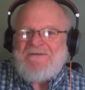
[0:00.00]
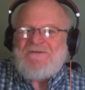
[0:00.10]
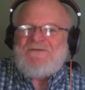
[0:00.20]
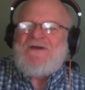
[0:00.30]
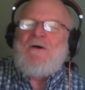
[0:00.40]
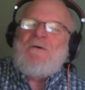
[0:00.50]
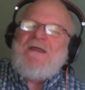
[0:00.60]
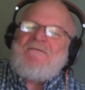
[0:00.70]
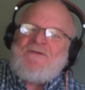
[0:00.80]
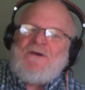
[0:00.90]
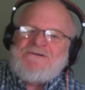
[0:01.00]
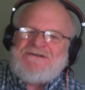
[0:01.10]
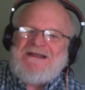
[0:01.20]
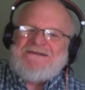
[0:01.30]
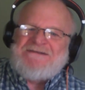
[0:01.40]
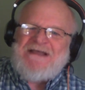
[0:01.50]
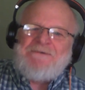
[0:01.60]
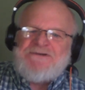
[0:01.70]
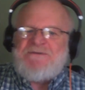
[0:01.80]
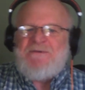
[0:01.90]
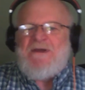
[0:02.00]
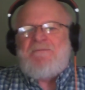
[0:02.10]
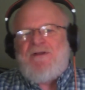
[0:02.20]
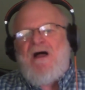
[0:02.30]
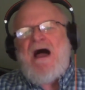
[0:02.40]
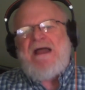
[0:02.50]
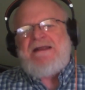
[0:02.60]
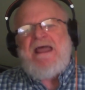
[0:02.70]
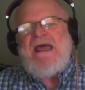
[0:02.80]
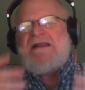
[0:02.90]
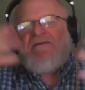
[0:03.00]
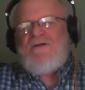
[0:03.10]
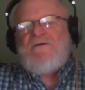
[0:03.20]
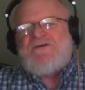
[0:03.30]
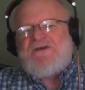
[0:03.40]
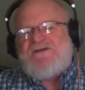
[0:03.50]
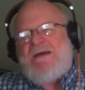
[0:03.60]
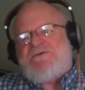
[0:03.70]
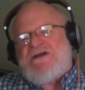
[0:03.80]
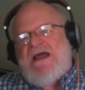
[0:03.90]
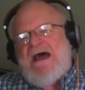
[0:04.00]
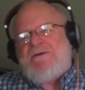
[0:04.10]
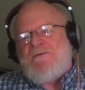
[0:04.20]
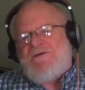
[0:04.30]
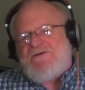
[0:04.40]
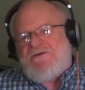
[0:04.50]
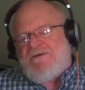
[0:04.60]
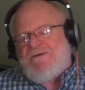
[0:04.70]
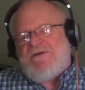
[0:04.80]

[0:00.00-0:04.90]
So if there's exceptions to be applied to any of those exception categories that are